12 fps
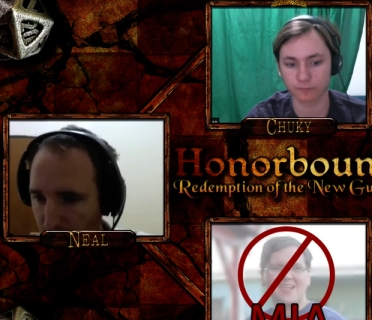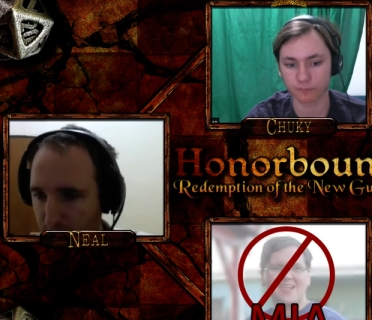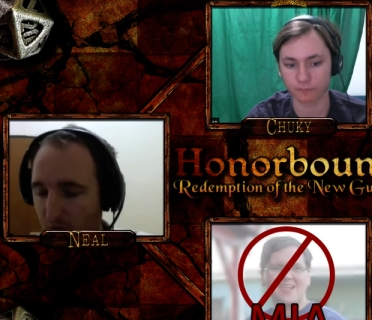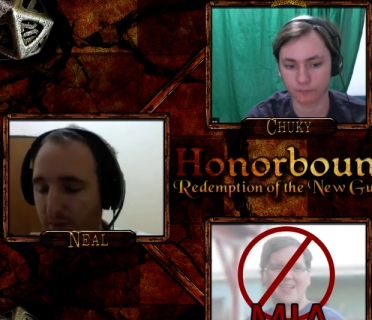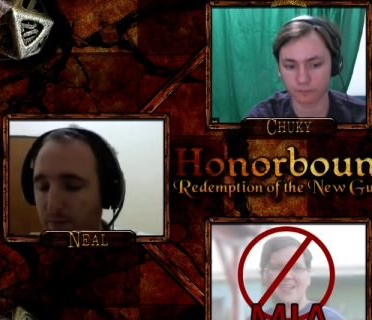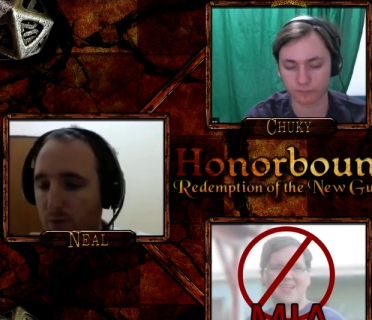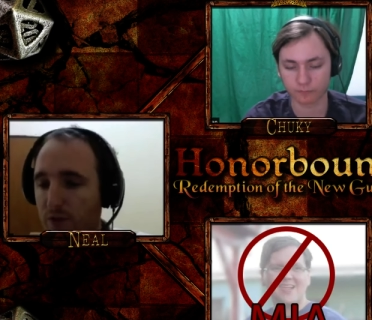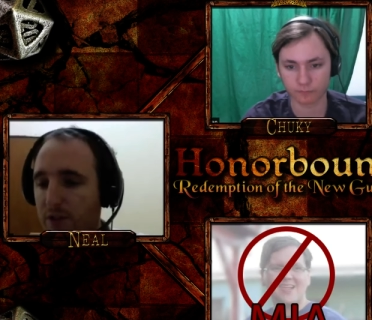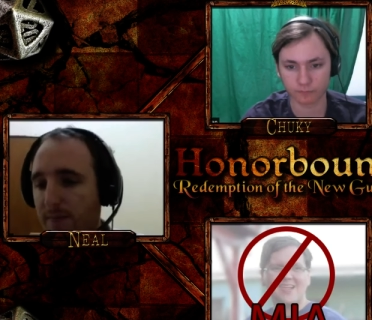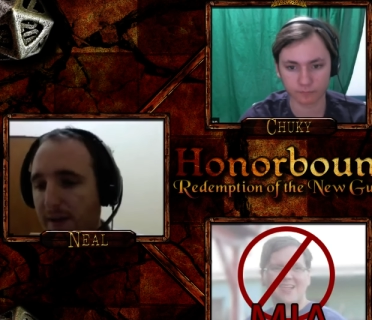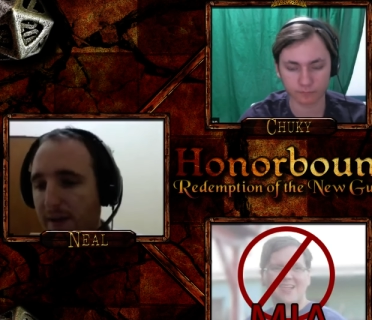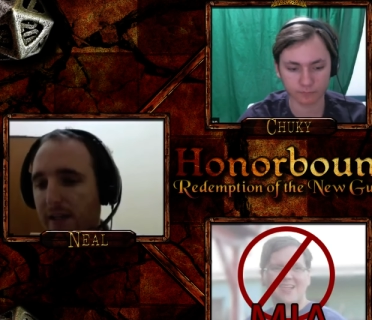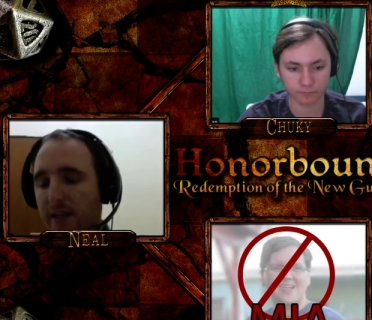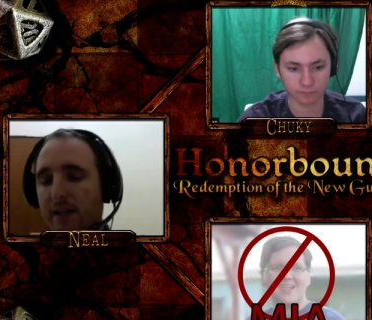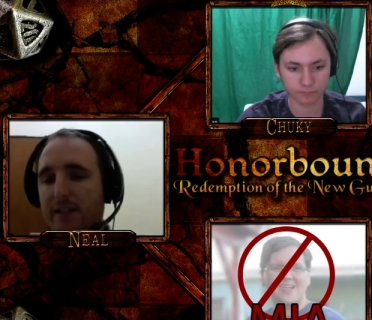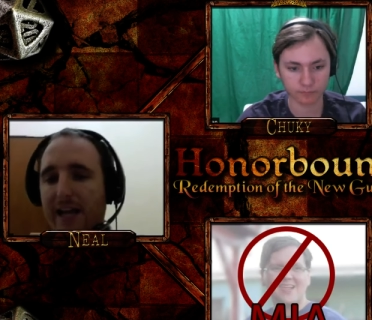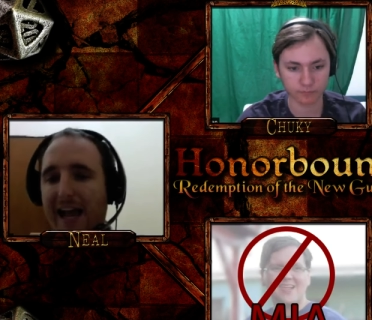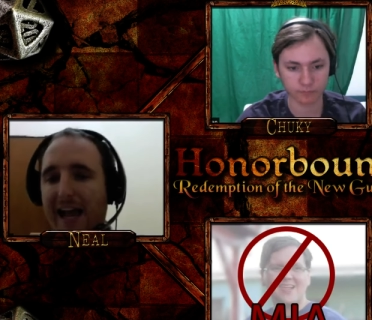Speaker 1: All right, so I'm going to make
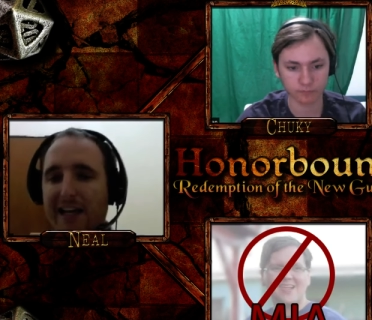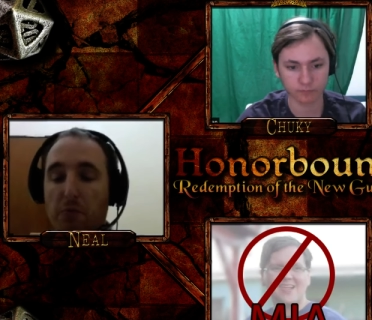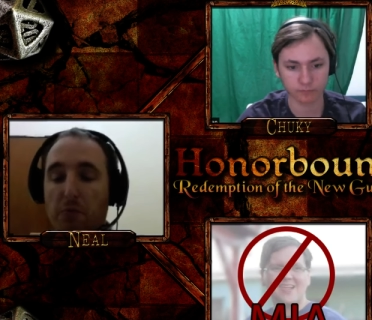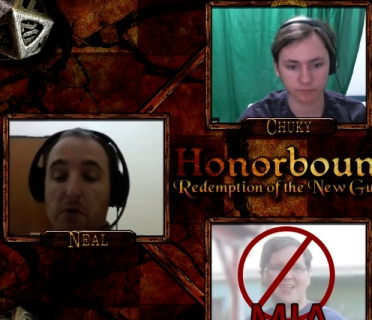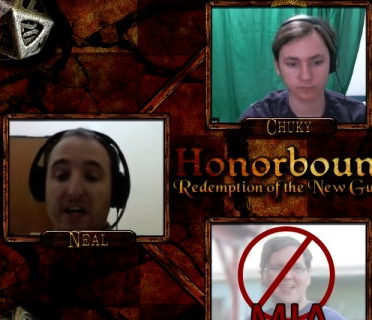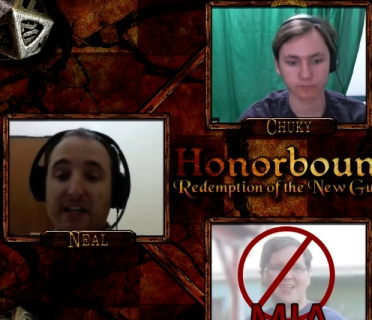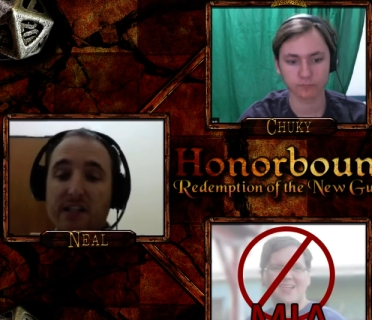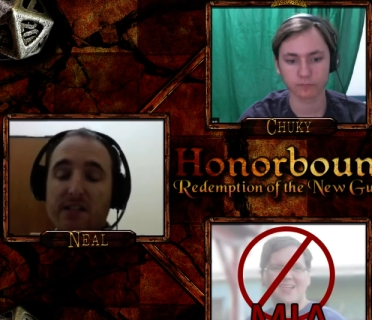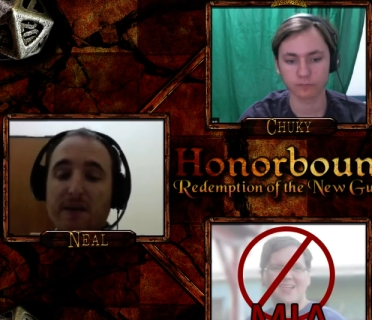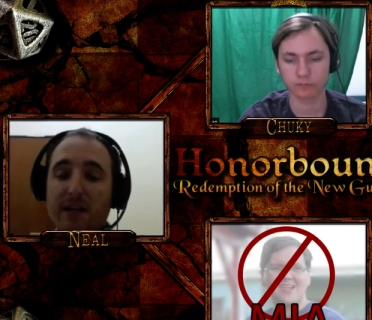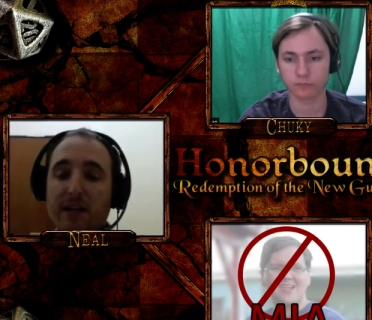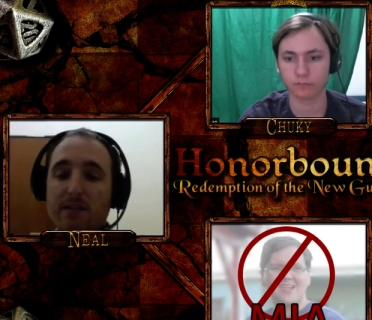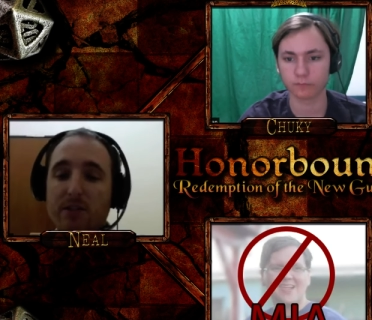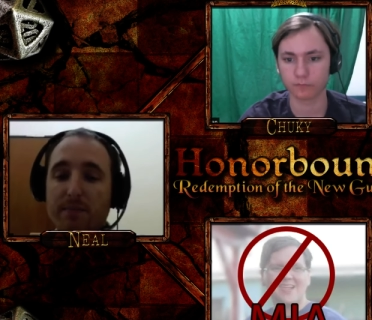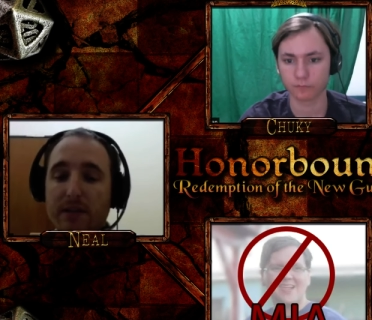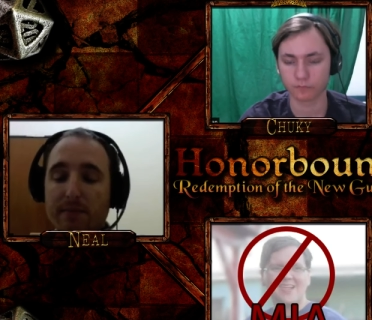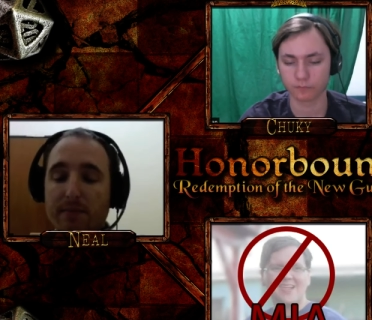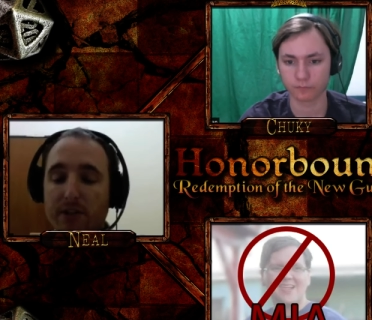an attack at where I expect him
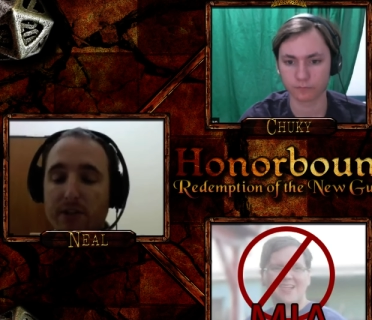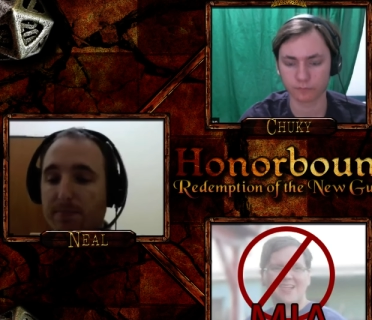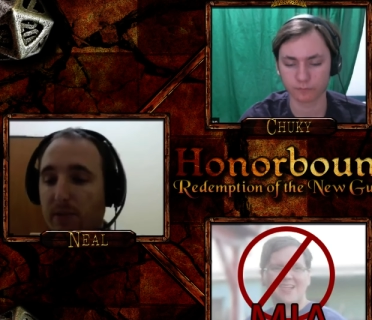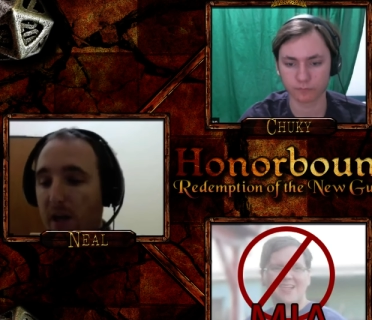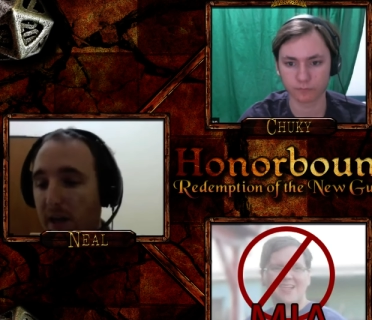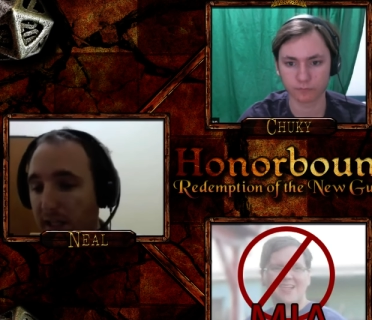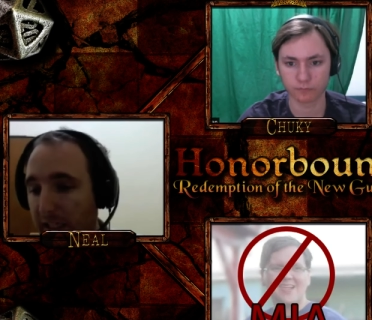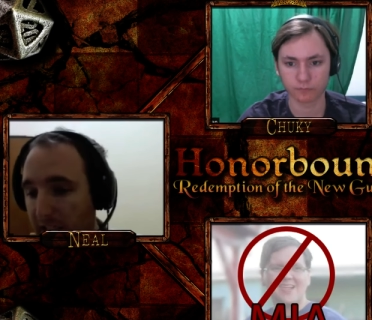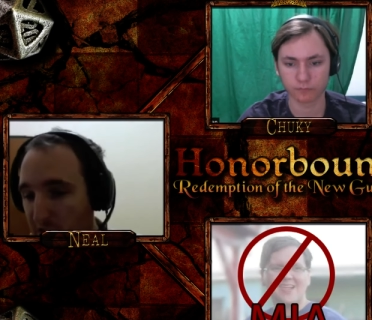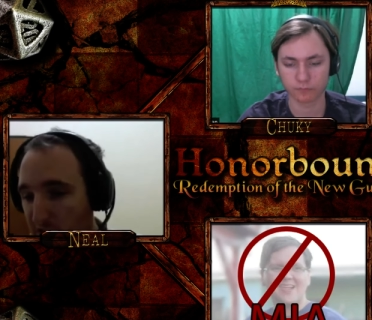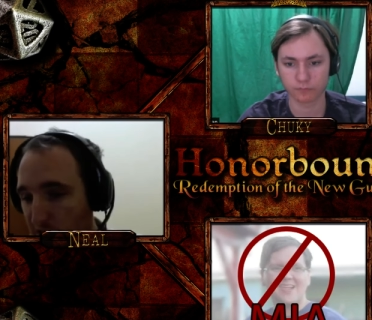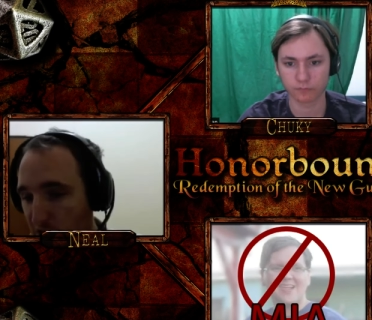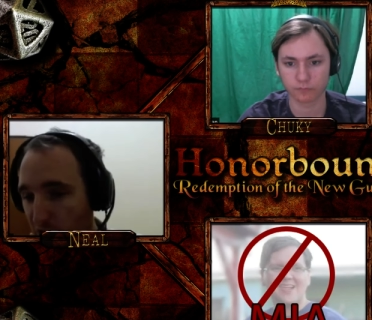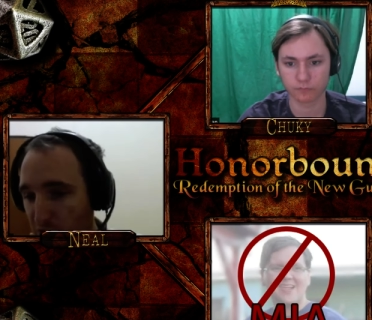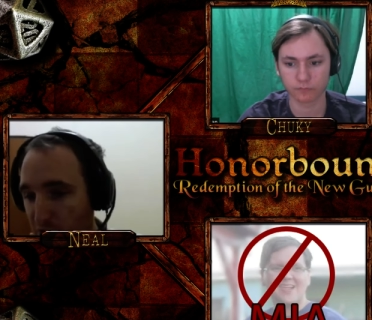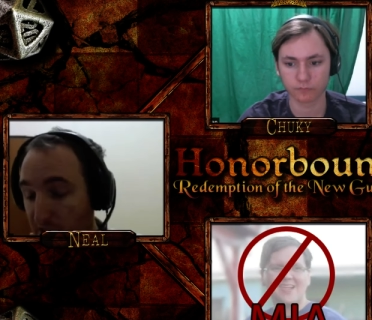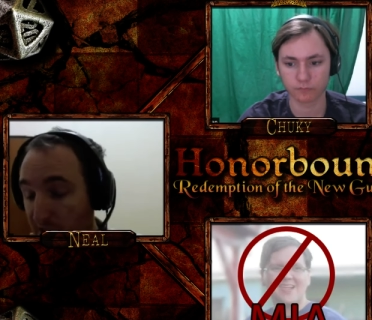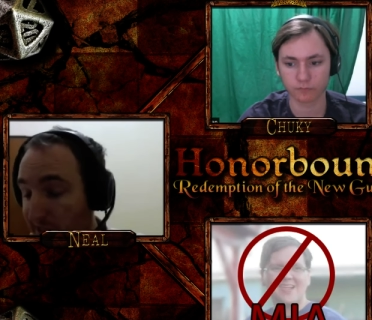to be, but it's blind,
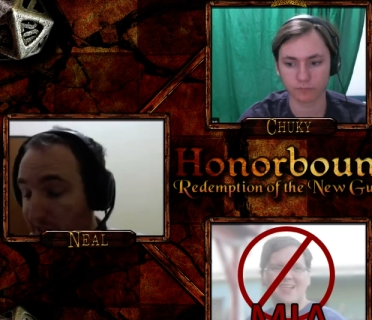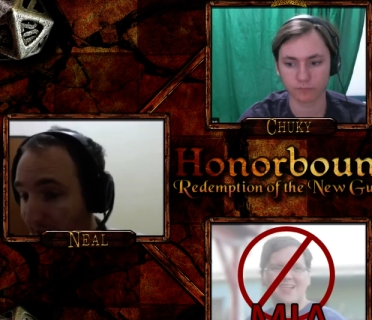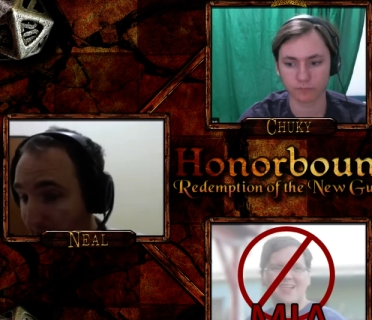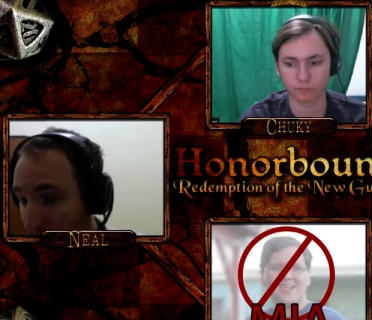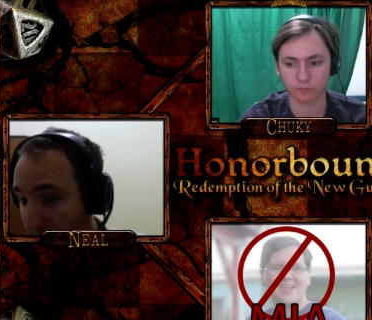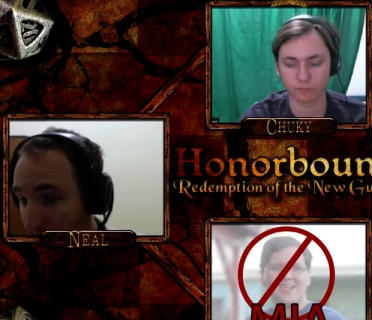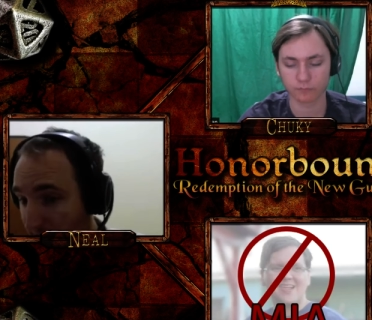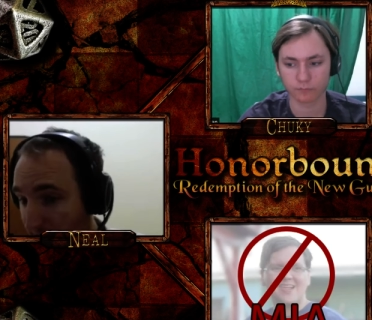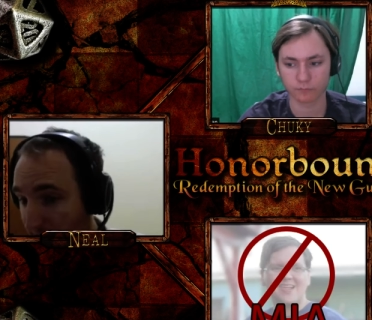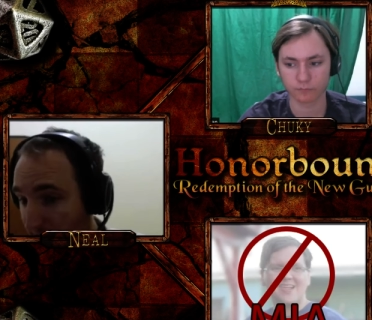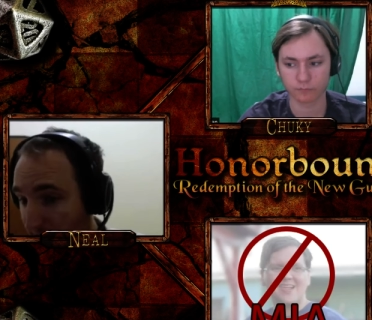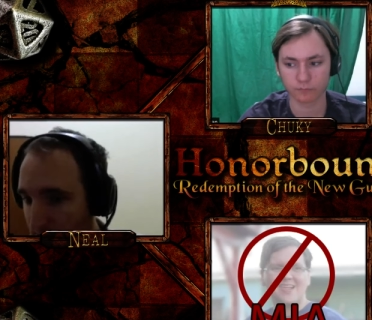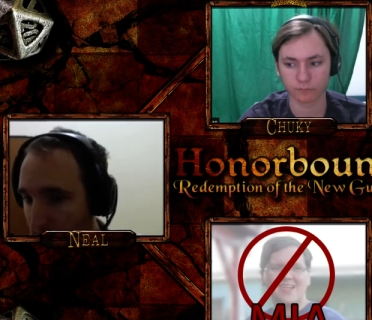so disadvantage.